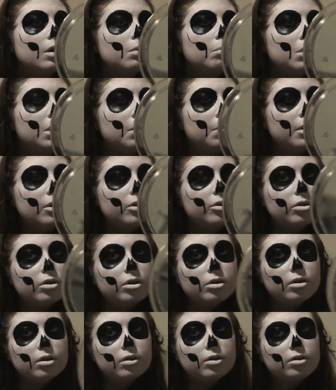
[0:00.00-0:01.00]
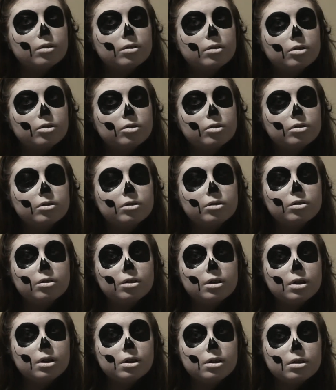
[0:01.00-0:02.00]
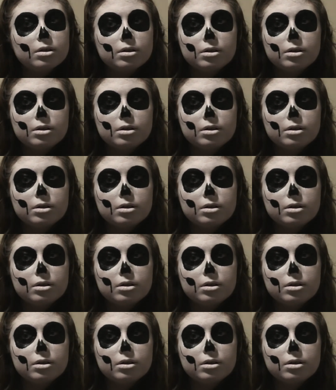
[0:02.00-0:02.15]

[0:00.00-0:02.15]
Maybe I should have done the teeth